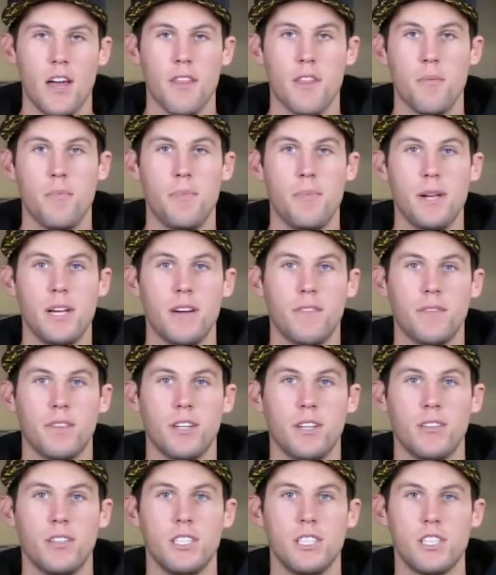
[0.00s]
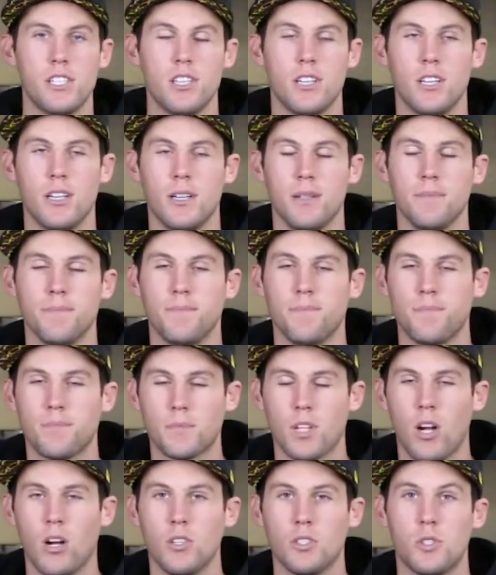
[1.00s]
BF Goodrich
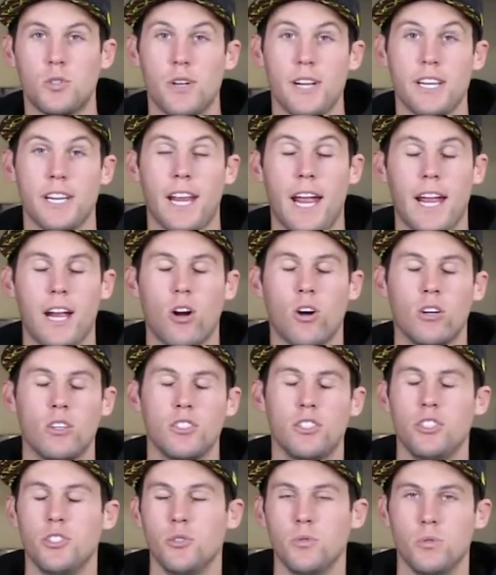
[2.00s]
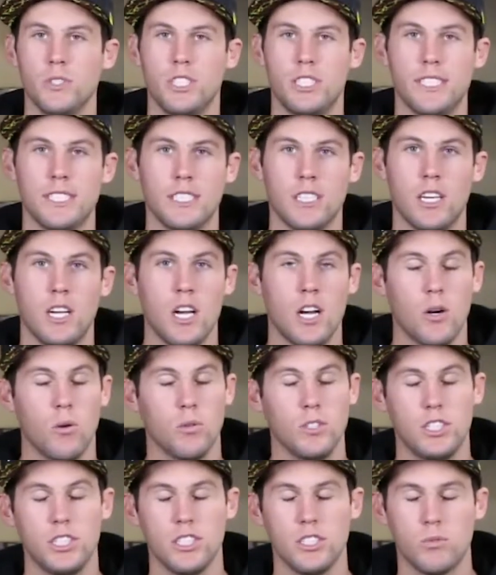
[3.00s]
All-Terrain KR2, which
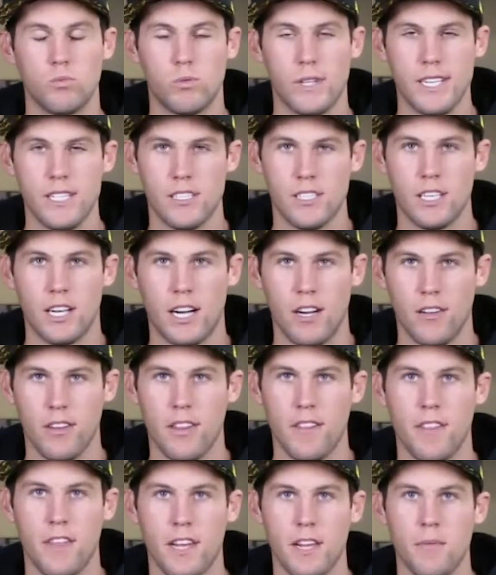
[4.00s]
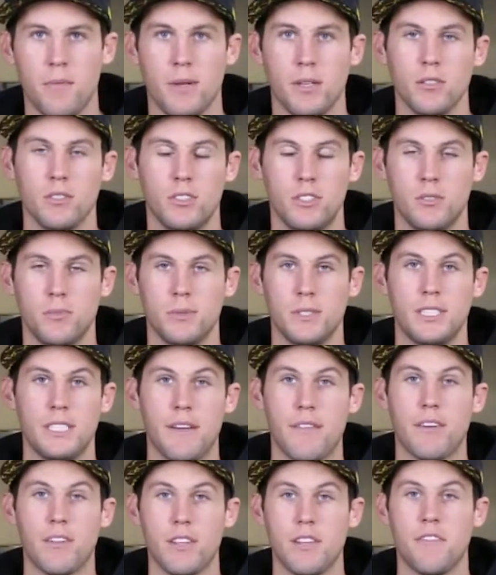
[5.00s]
is a race tire that they build
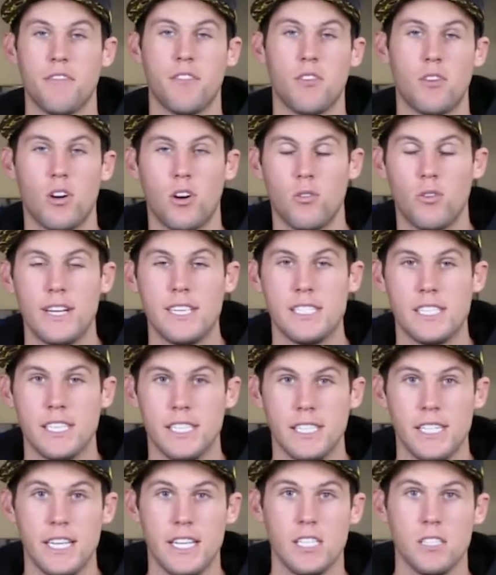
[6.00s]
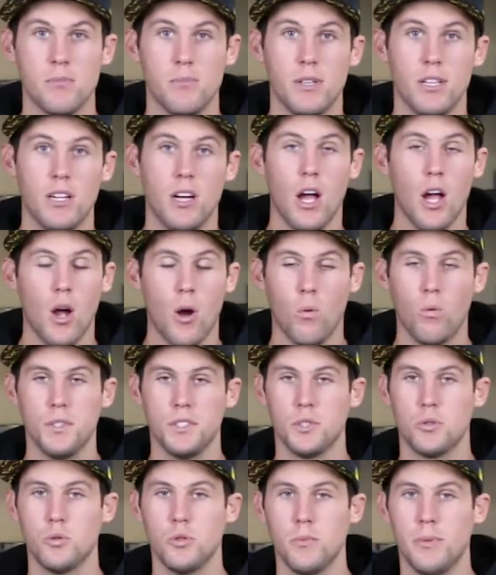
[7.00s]
specifically for our racing needs. But
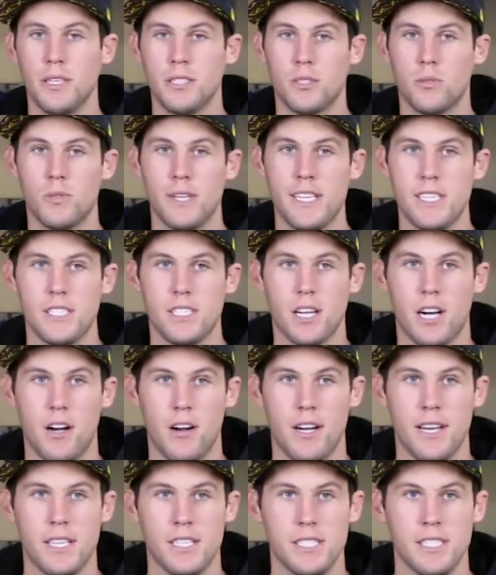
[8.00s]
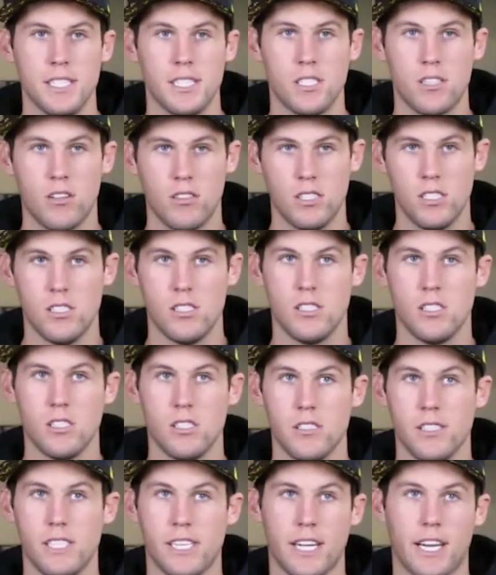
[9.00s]
what's cool about the race tire is it starts as a
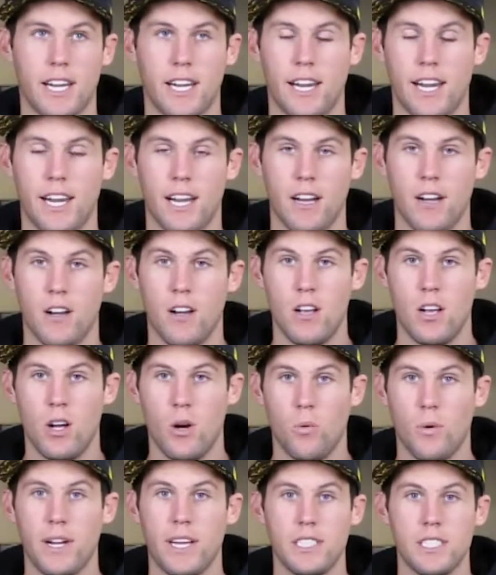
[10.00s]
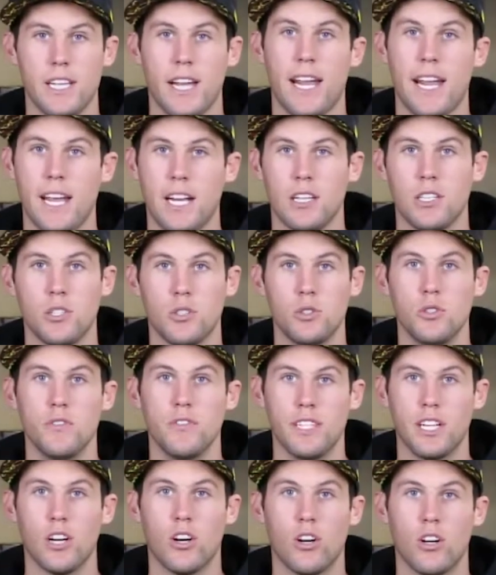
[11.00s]
slick, and we get to hand groove
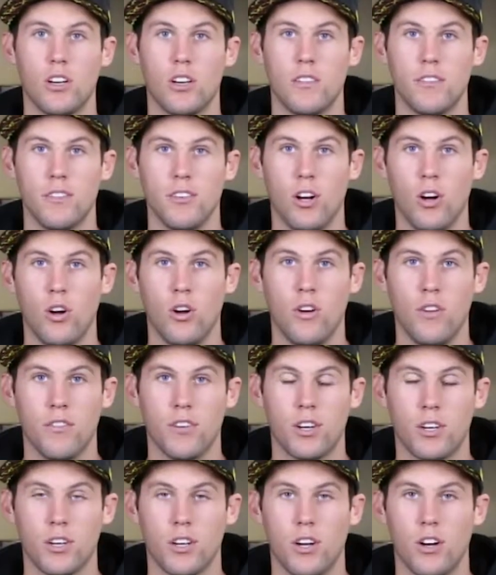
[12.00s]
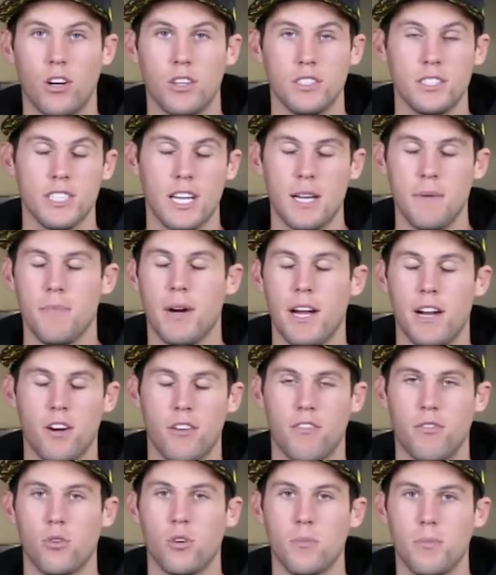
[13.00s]
and carve all of our side bite, our
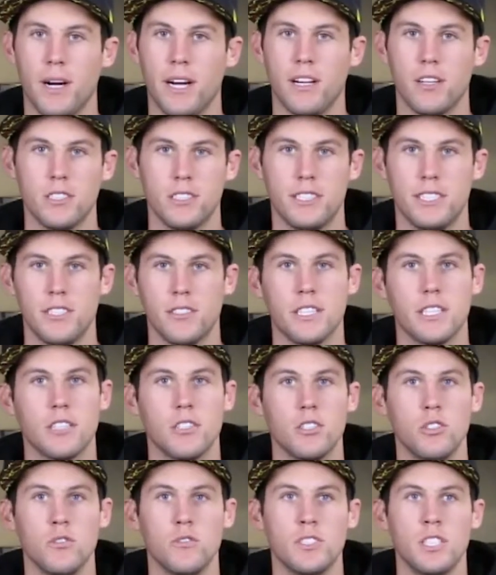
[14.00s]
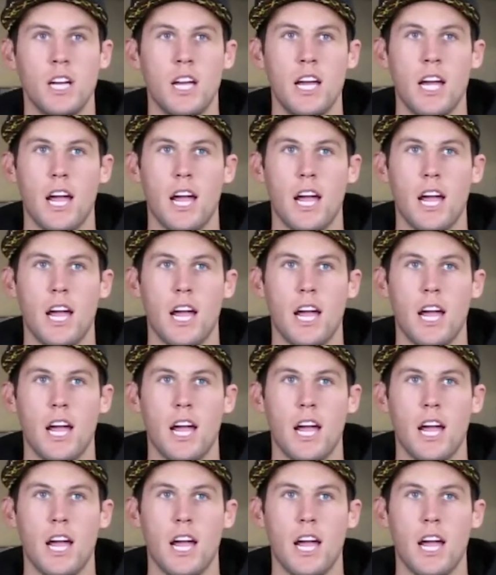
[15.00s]
forward bite, our steering grooves.